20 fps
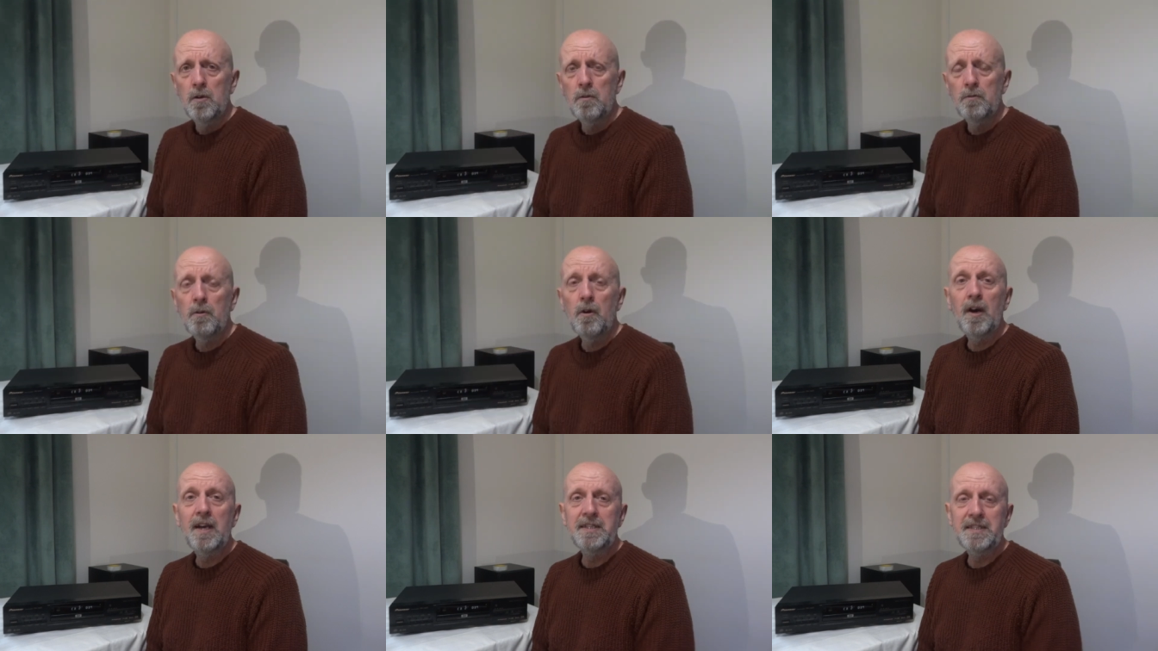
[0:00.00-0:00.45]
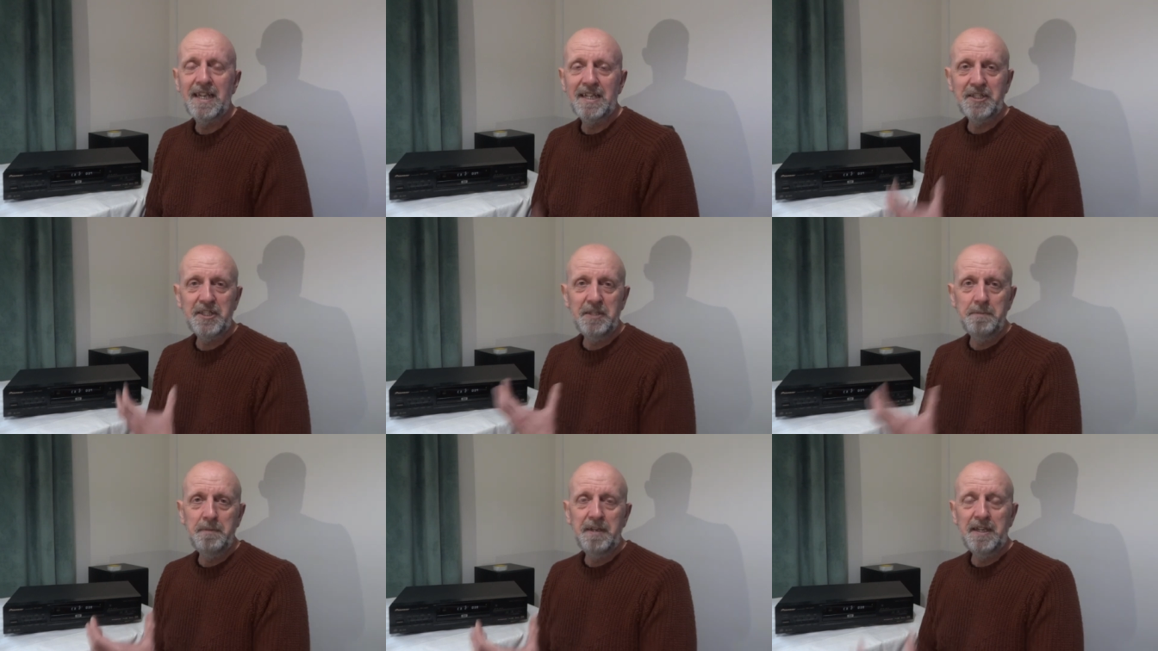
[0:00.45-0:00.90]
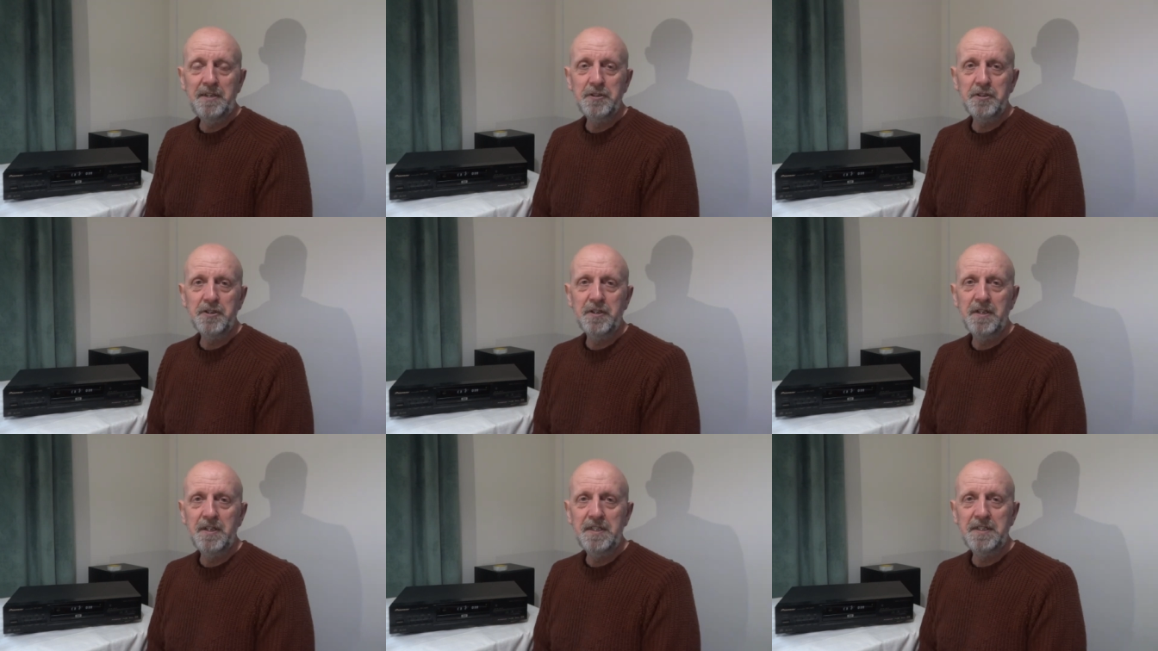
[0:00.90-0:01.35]
Right, it's actually me
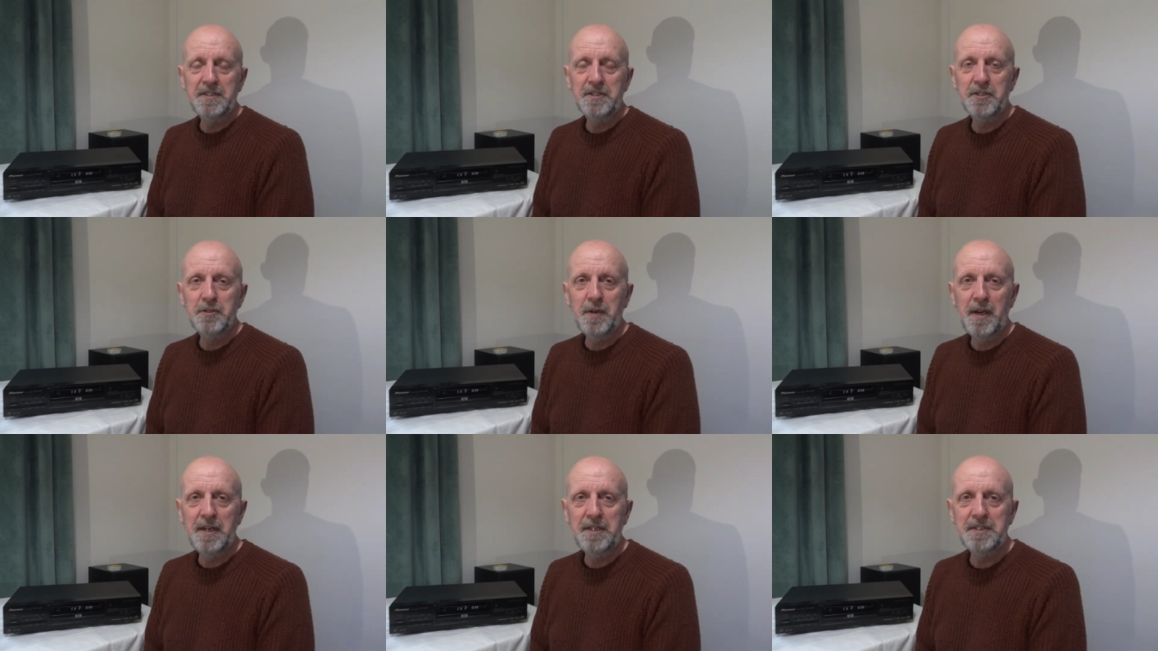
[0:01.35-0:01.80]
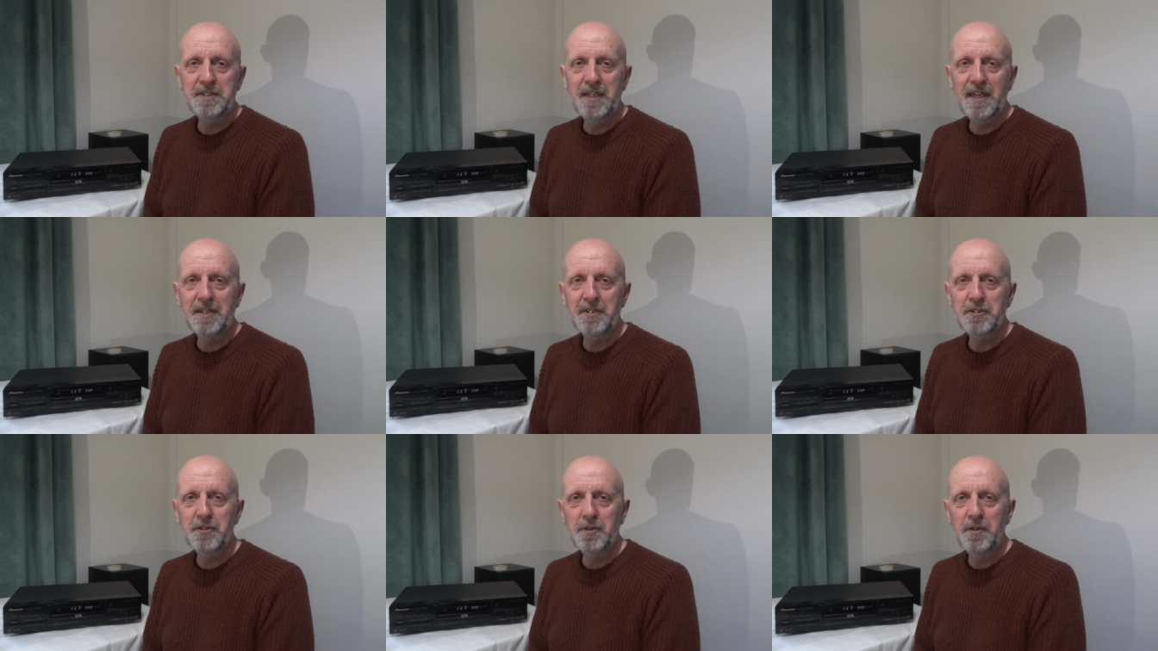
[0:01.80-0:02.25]
that's going to listen to how it sounds.